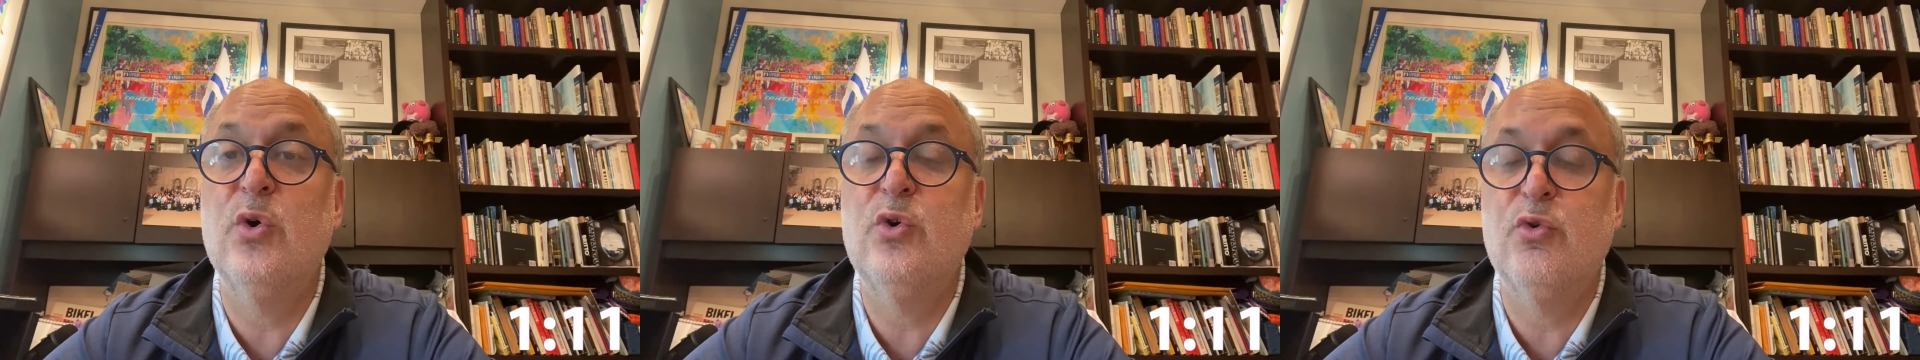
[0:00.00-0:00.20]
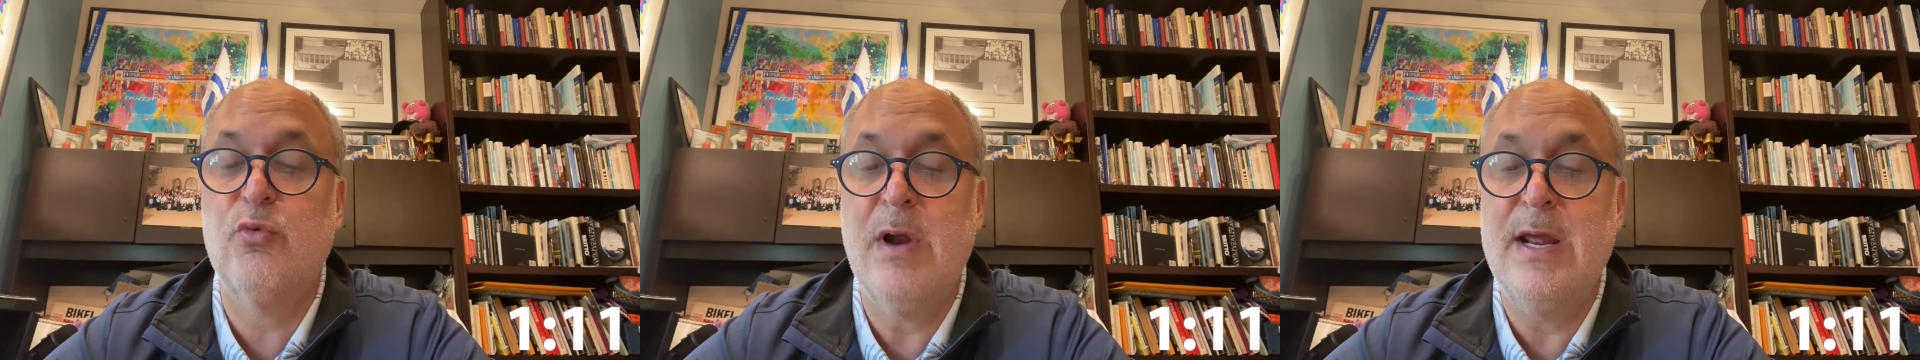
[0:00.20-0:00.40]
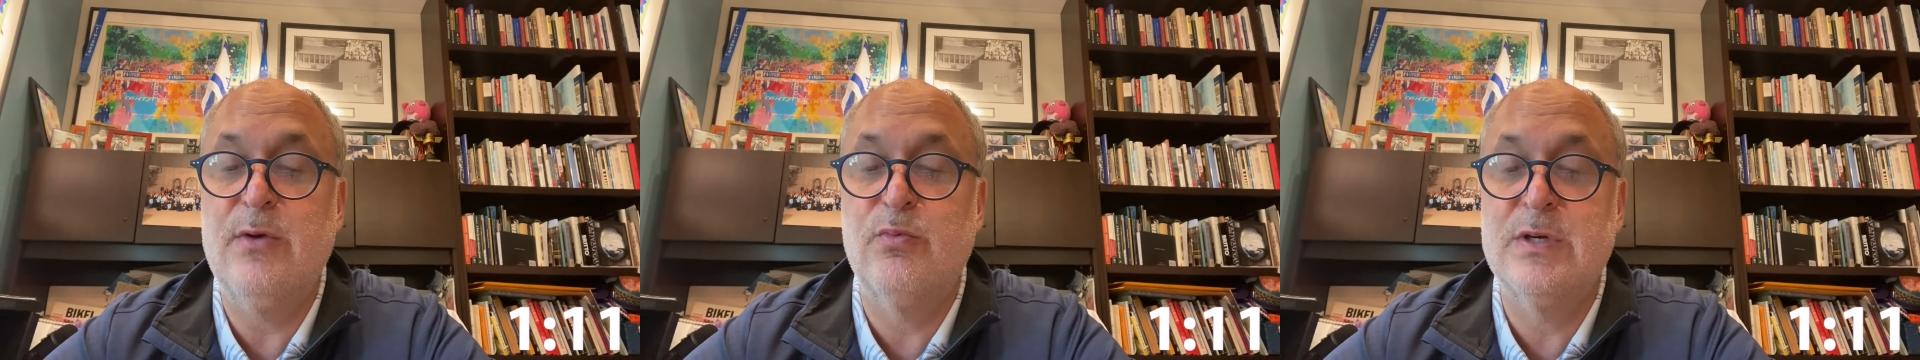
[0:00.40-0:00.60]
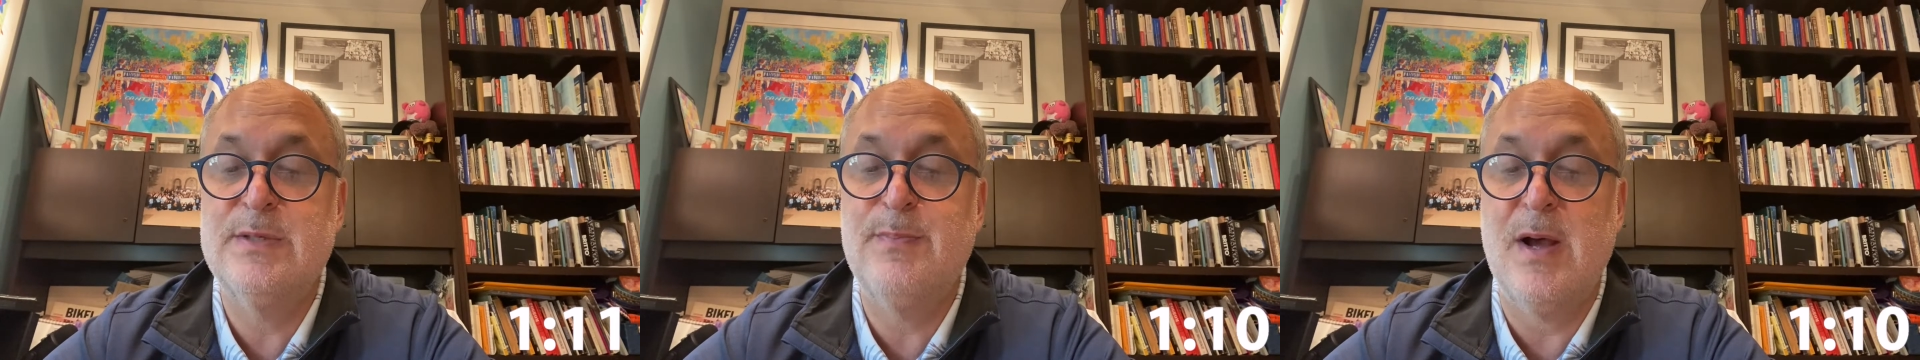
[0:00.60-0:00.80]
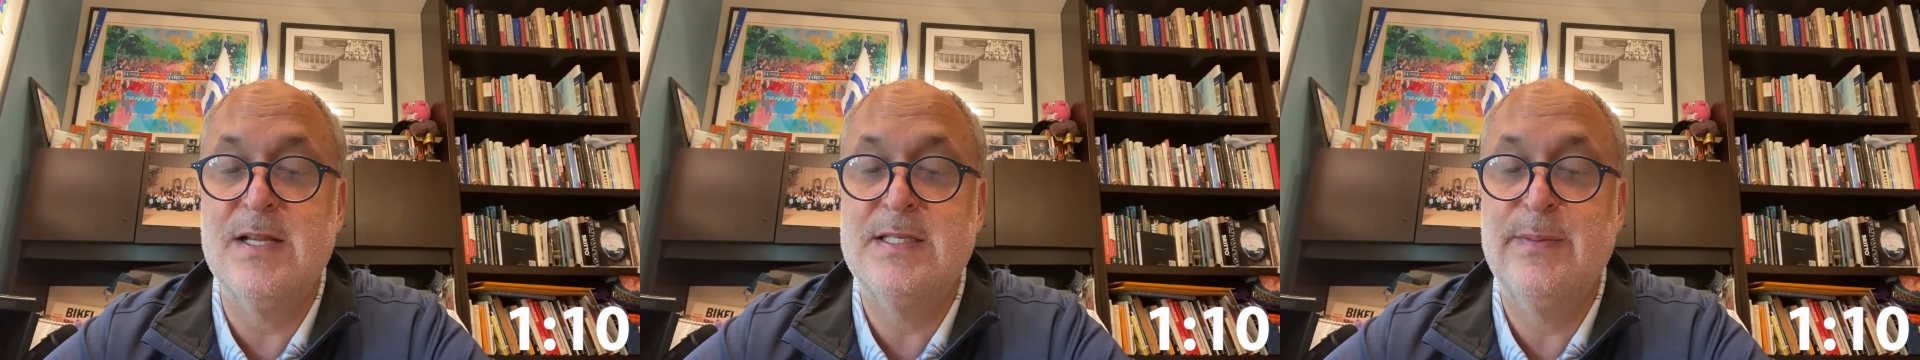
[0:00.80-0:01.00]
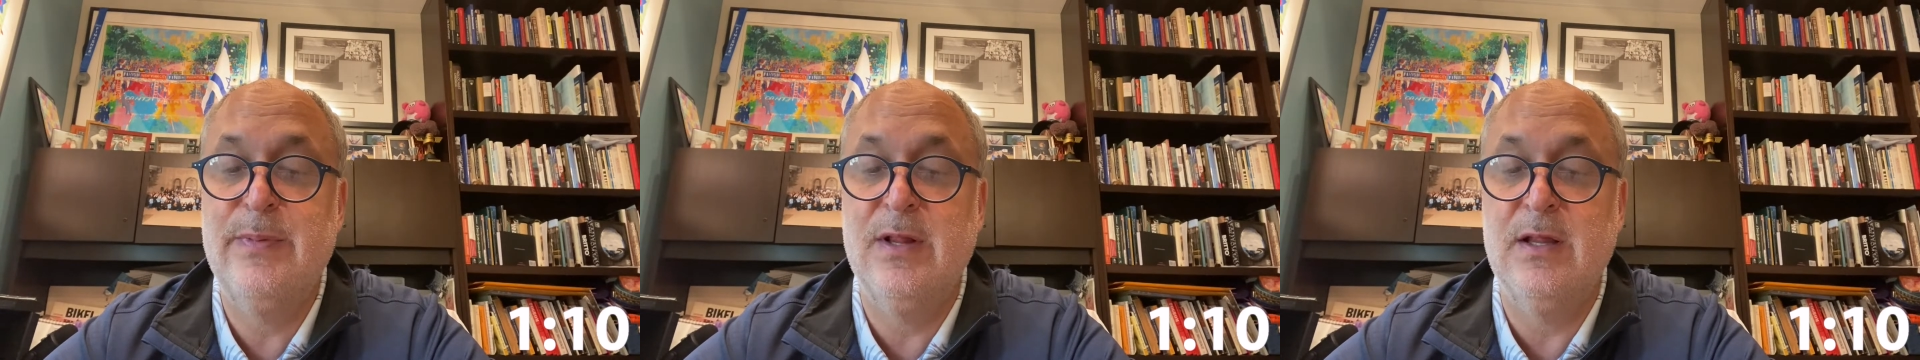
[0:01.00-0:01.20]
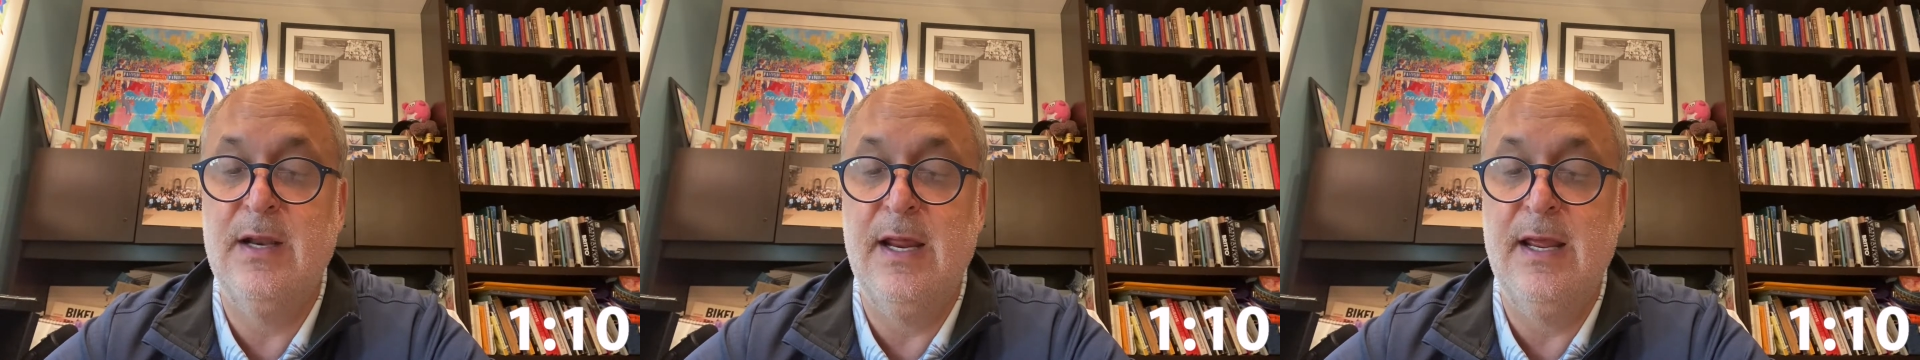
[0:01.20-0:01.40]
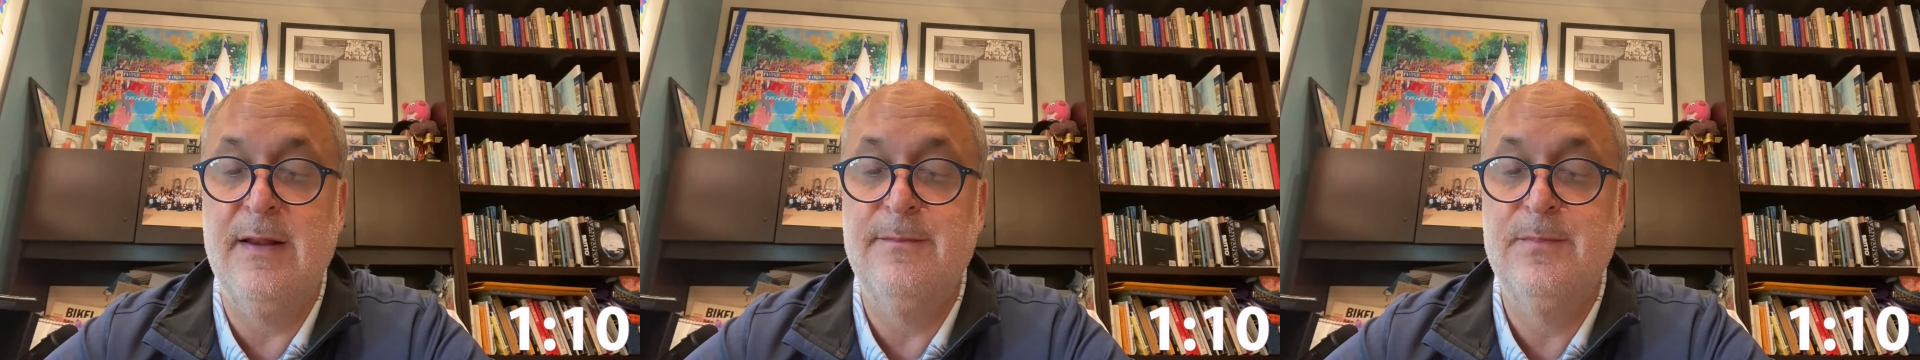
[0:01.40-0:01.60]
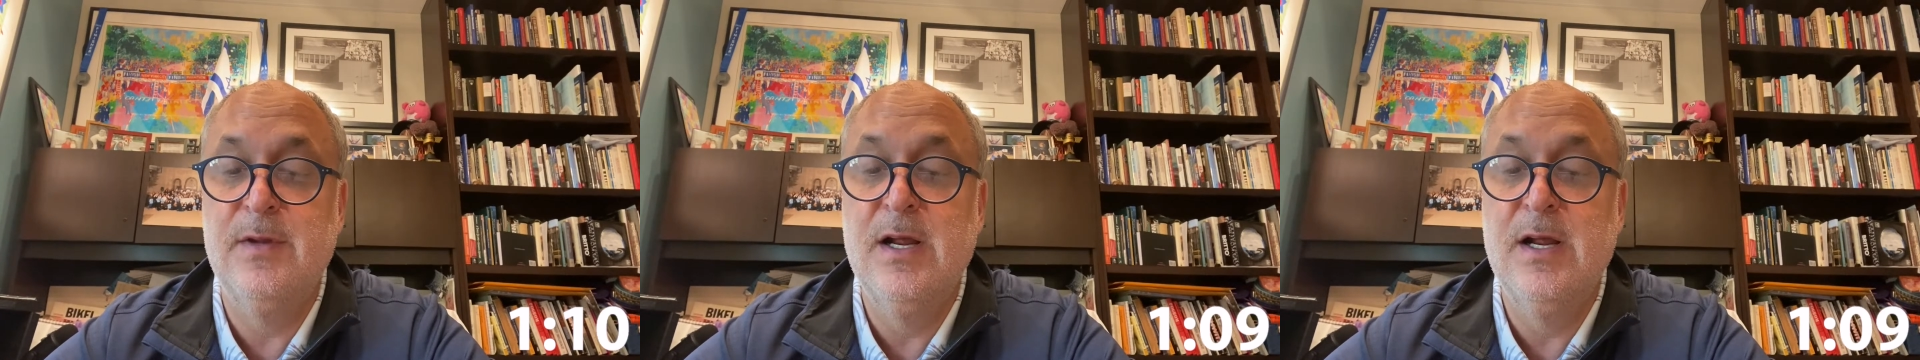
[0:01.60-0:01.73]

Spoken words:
great responsibility.